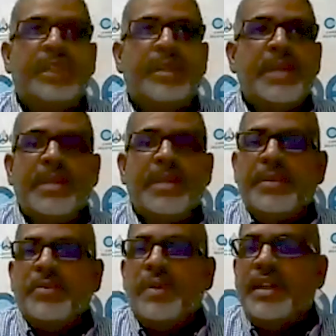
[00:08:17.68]
many
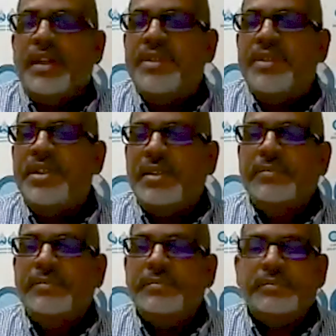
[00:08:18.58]
people want that receipt.
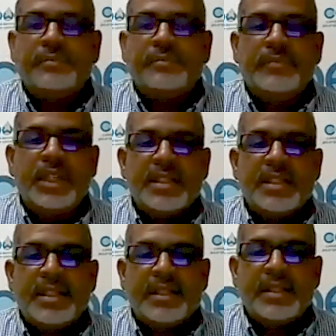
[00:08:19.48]
It
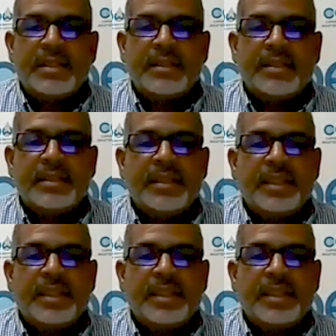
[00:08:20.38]
is